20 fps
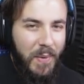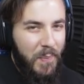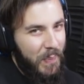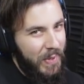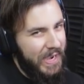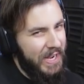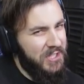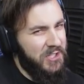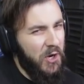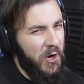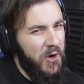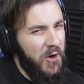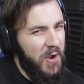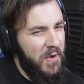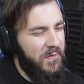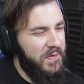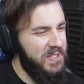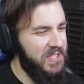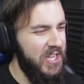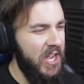but I don't
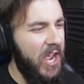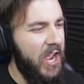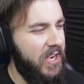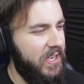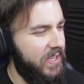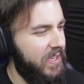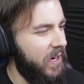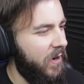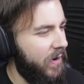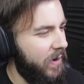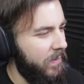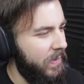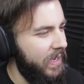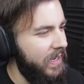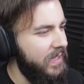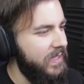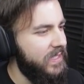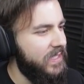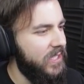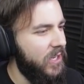know for certain, you know what I
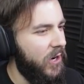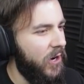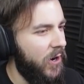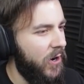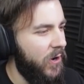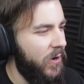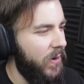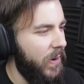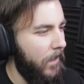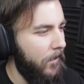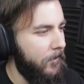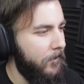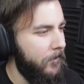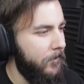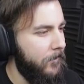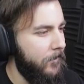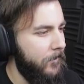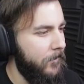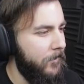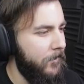mean? So,
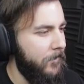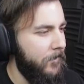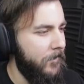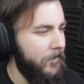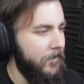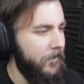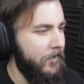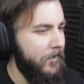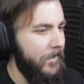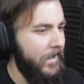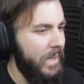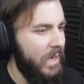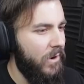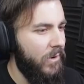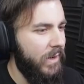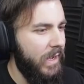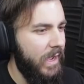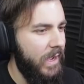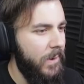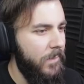hmm,
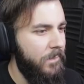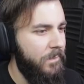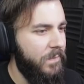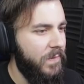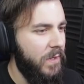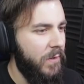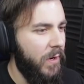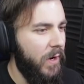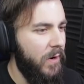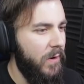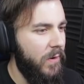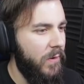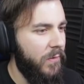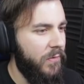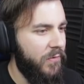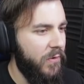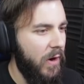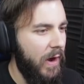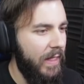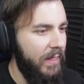okay. Well, we'll
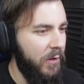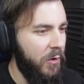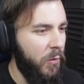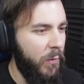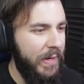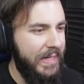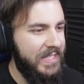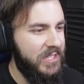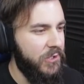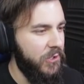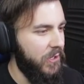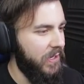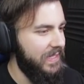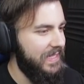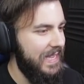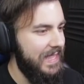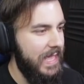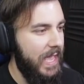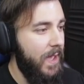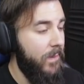throw our little wingsuit
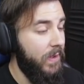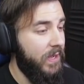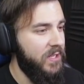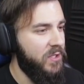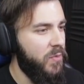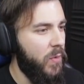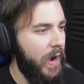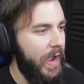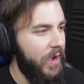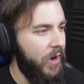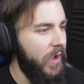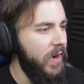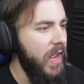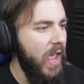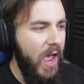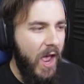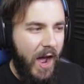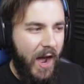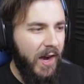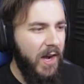onto there because why not?
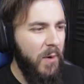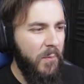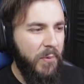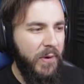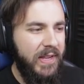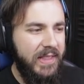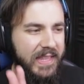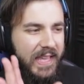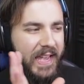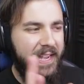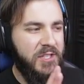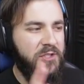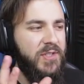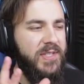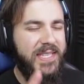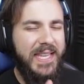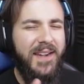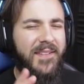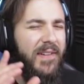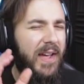I'm going to bring the extra
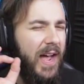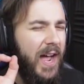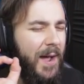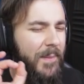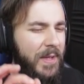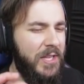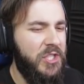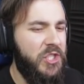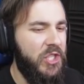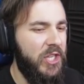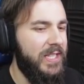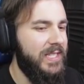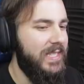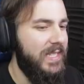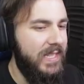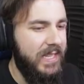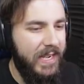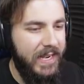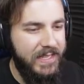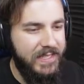set of armor just
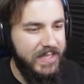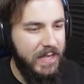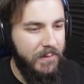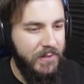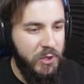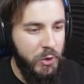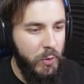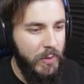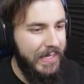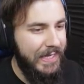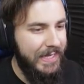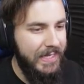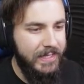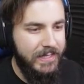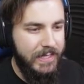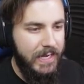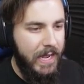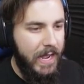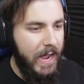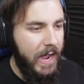in case that we do need
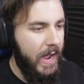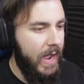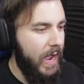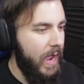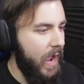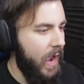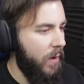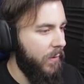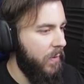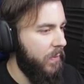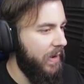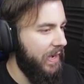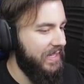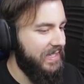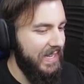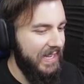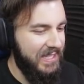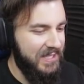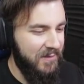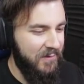it. Uh, we better
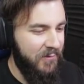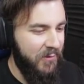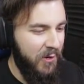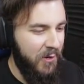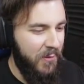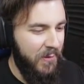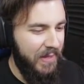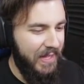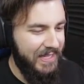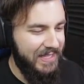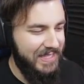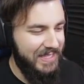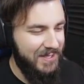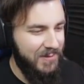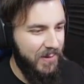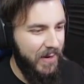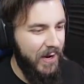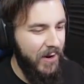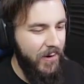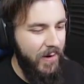take some food with us
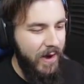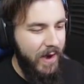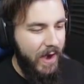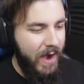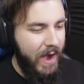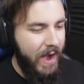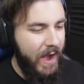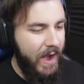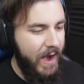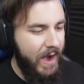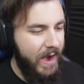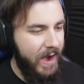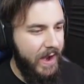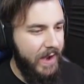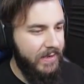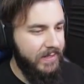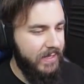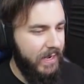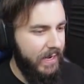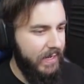as well.
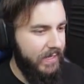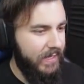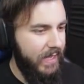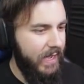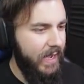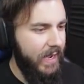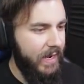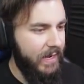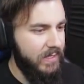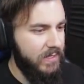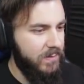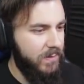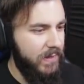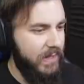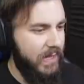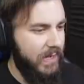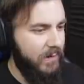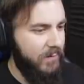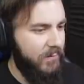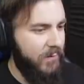And I guess,
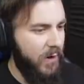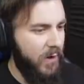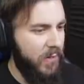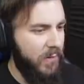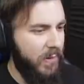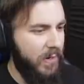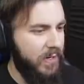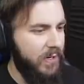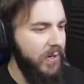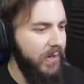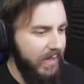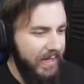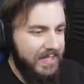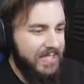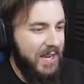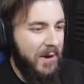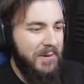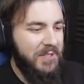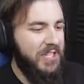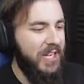without further ado, let's
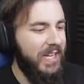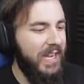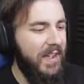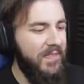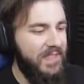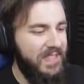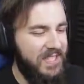go and check out